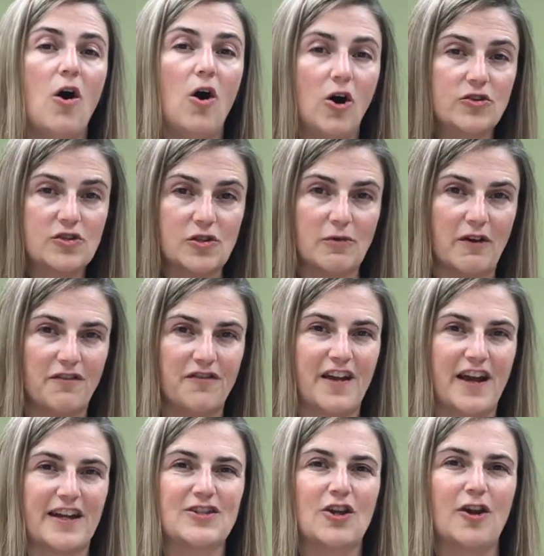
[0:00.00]
also
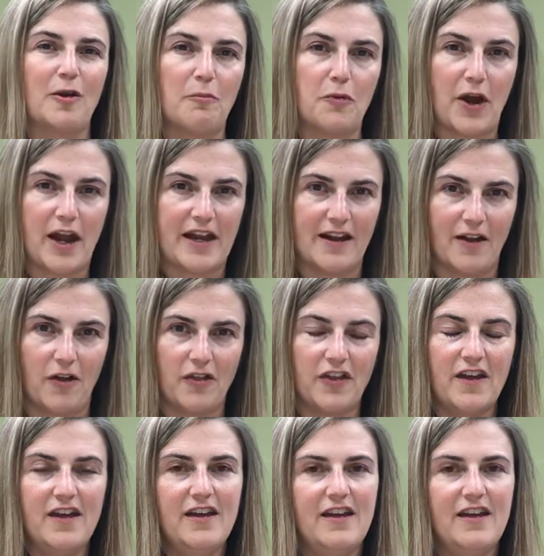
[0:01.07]
affect our brain health